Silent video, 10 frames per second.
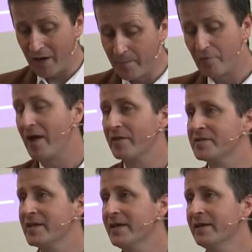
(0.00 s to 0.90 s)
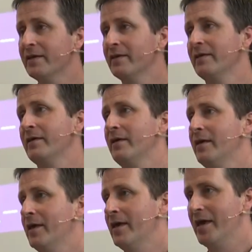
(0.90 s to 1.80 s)
immorality.
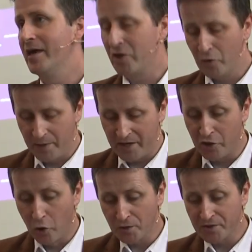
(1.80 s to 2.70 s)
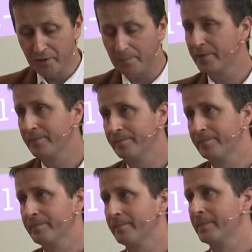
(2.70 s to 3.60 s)
It could be gossip.
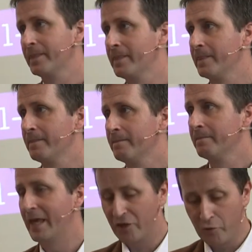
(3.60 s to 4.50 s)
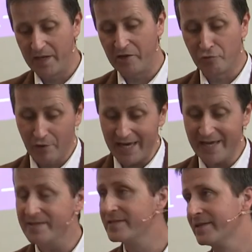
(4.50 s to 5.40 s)
It could be
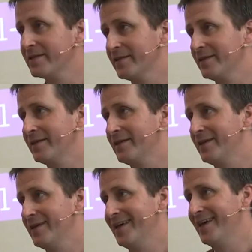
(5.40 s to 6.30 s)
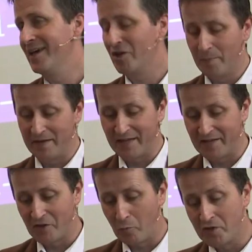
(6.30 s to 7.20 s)
greed. It could be
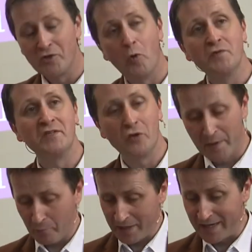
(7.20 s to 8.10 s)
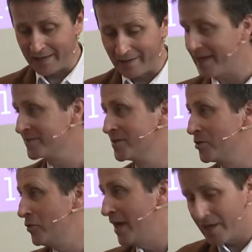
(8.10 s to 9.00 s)
things that we're told to do but we neglect to
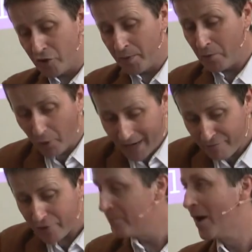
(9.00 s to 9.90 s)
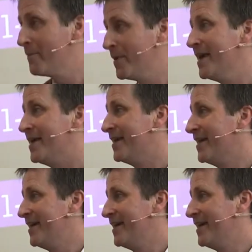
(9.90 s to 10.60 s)
do. It could be whatever it might be.